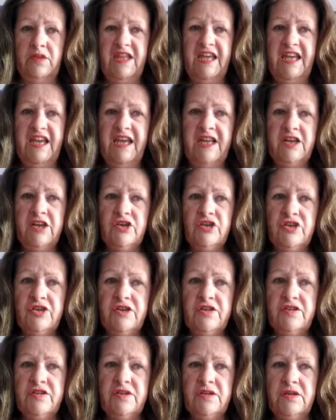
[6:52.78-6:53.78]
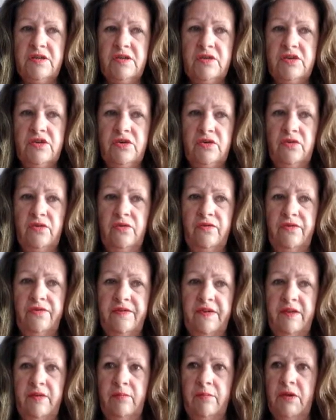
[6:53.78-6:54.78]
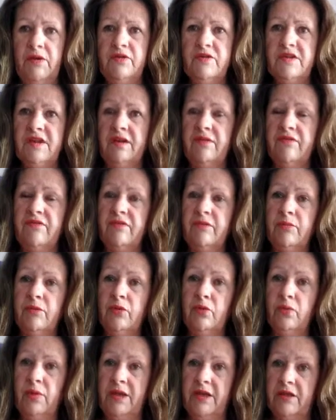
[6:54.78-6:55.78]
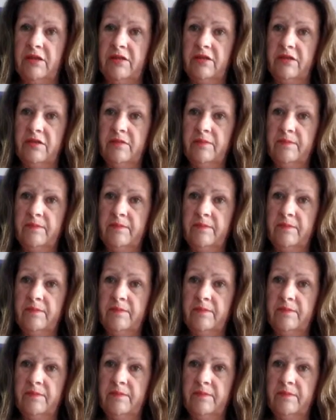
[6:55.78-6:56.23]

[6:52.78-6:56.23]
the energies that you feel most comfortable with.